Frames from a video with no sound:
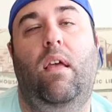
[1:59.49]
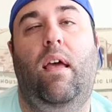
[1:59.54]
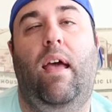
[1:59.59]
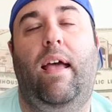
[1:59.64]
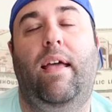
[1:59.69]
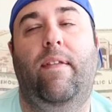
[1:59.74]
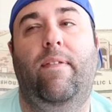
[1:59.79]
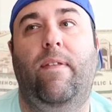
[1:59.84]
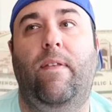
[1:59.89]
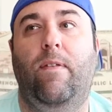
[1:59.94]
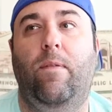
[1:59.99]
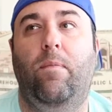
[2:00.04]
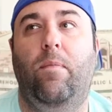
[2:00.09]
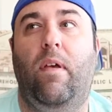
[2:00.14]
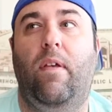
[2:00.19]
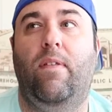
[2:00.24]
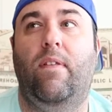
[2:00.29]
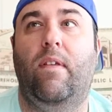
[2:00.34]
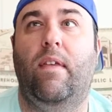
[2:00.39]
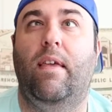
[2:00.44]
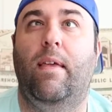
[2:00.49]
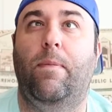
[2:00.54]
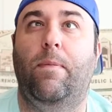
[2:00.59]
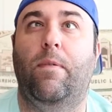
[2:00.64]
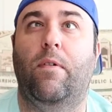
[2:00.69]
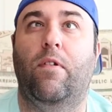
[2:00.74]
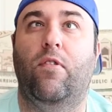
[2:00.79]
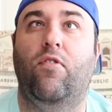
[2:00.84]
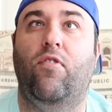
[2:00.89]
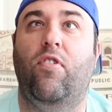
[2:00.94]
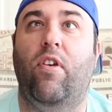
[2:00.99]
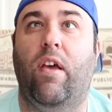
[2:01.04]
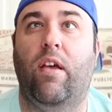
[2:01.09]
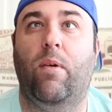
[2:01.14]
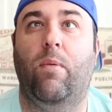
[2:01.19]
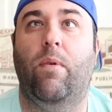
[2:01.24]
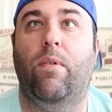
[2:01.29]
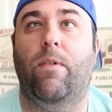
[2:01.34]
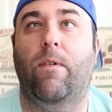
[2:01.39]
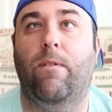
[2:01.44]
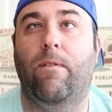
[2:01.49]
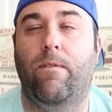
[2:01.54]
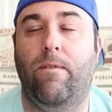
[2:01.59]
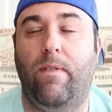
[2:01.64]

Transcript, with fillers: I guess this medicine keeps her in check with her